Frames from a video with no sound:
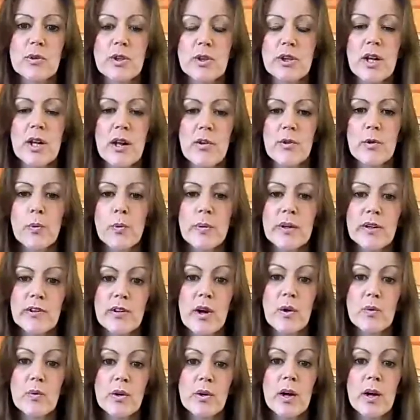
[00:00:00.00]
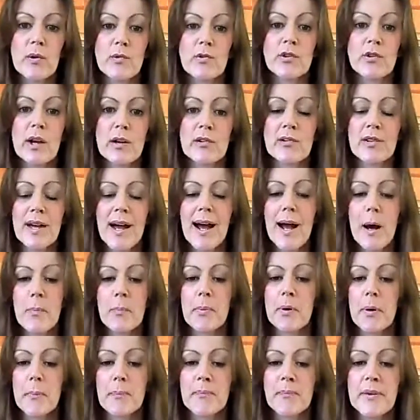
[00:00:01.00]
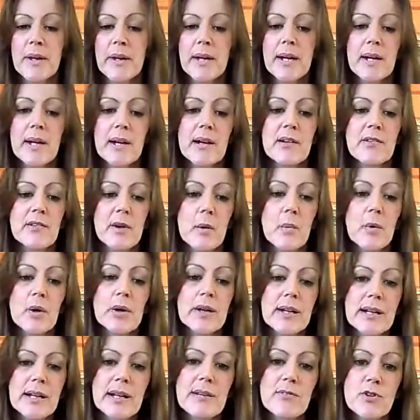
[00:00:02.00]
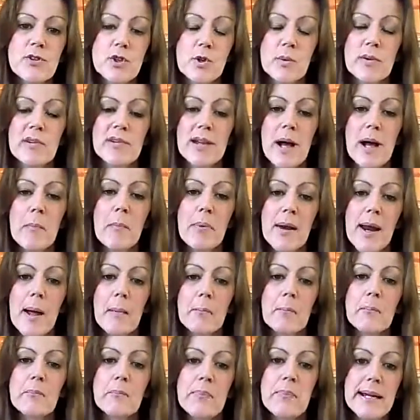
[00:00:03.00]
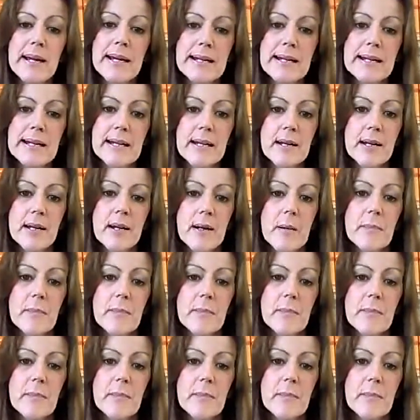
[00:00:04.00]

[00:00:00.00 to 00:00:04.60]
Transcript: us, that we don't know is going to happen. So what it gives you is that plan B.